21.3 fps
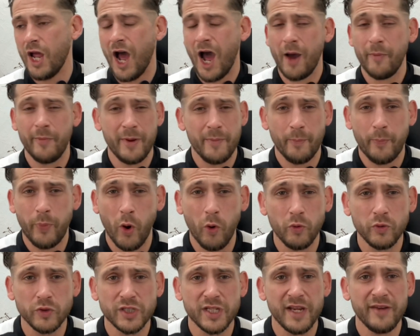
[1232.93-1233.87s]
I'm
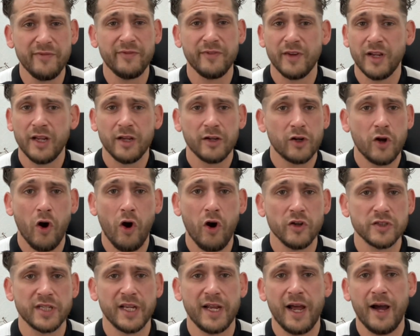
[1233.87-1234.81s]
impulsive. Of
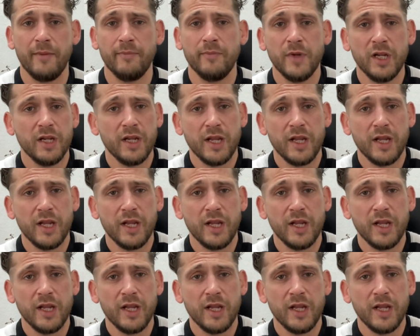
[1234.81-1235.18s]
course I am.